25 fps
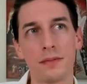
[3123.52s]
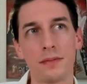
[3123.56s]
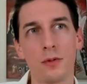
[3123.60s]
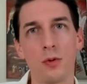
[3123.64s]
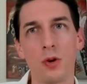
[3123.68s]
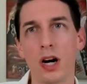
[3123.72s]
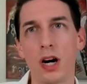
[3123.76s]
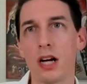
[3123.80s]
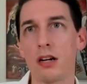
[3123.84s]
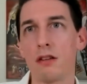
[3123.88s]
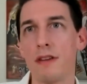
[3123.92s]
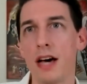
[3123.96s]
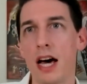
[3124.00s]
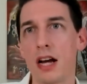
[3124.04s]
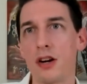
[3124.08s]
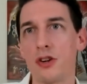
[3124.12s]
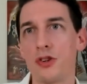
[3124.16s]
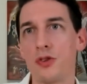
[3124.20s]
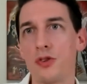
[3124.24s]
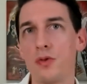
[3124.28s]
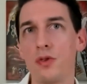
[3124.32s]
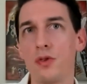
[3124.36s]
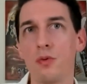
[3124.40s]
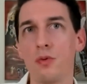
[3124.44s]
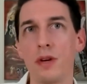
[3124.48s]
What kind of
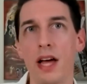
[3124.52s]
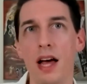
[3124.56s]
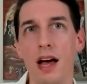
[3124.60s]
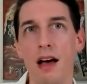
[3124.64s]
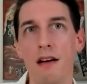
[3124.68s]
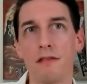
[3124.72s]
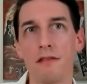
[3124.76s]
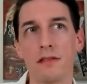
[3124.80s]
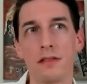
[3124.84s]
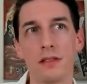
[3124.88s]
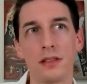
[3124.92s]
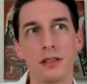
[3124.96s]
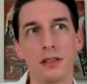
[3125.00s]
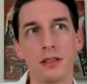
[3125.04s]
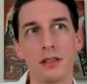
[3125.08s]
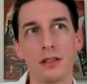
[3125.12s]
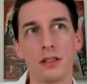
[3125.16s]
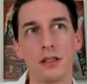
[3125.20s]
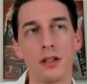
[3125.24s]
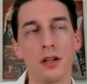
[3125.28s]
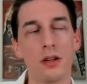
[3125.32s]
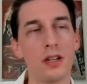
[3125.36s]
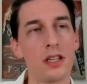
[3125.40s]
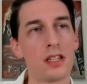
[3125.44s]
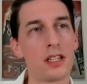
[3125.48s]
attitude do we have?
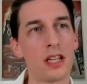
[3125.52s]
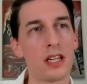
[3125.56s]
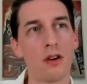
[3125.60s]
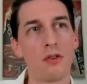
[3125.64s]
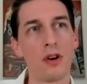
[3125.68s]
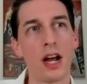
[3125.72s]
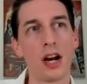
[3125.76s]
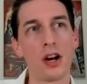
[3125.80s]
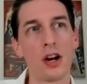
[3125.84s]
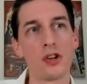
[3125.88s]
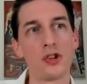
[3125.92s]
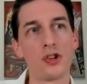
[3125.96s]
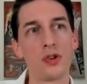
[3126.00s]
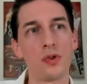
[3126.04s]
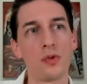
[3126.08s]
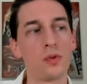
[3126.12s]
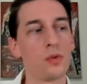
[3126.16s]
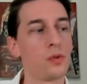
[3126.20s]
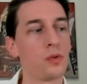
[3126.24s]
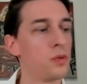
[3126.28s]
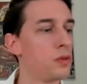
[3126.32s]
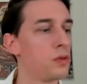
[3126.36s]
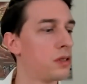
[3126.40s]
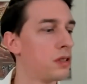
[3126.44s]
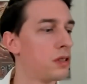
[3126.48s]
You know, is our
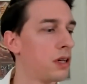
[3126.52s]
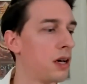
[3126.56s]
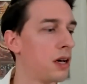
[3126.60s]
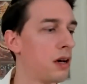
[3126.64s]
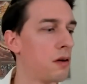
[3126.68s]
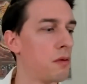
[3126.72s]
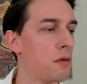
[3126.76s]
attitude